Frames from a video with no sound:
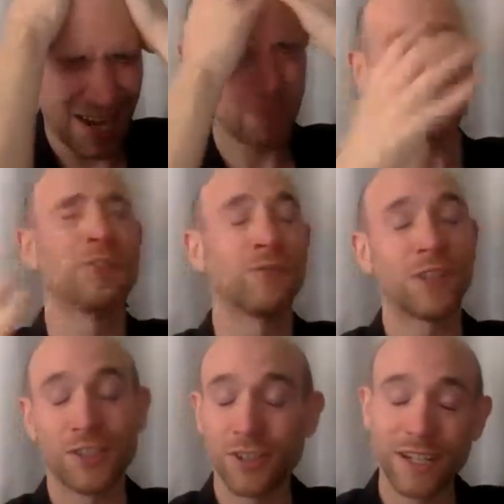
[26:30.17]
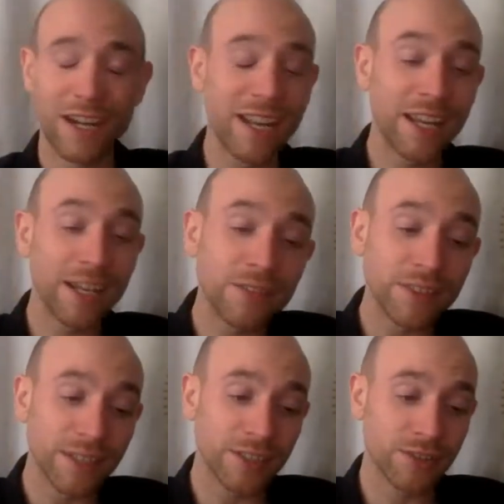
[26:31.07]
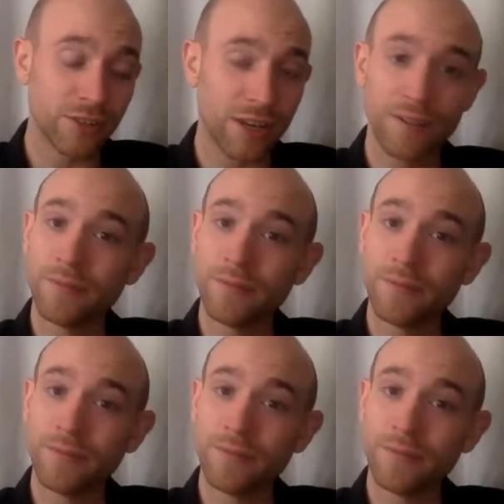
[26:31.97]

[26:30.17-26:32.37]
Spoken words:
I'm so frustrated. I can't even think straight.